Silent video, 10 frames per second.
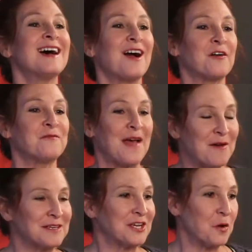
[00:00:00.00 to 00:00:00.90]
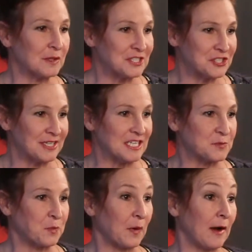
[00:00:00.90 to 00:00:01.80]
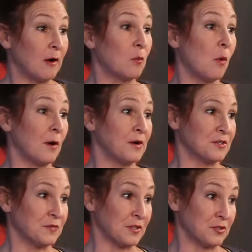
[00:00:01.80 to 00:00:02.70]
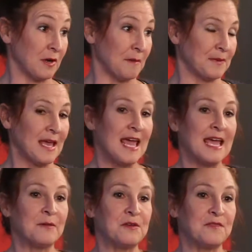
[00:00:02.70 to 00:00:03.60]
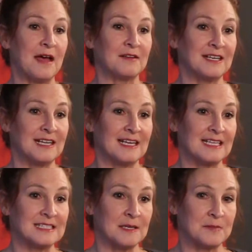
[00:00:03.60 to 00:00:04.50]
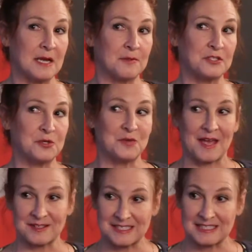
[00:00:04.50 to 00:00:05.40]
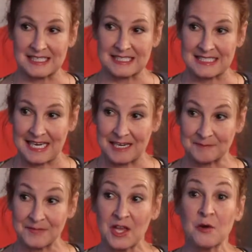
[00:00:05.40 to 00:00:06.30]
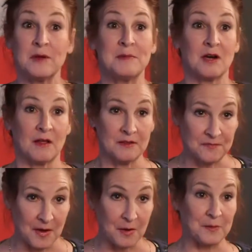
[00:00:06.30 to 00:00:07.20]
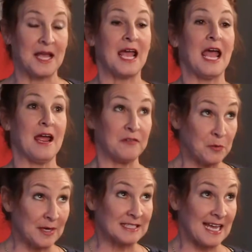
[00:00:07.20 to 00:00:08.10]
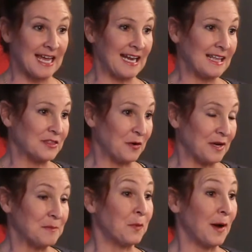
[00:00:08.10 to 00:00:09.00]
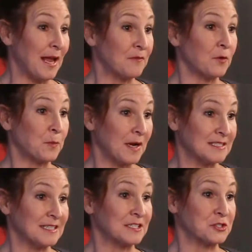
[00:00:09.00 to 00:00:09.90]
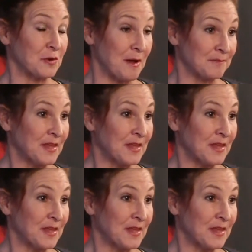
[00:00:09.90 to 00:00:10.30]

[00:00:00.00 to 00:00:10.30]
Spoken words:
our founding coalition is Prayer Warriors for Trump. We founded it in September 2016. We've been on the phone every weekday at 8:30 praying for President Trump,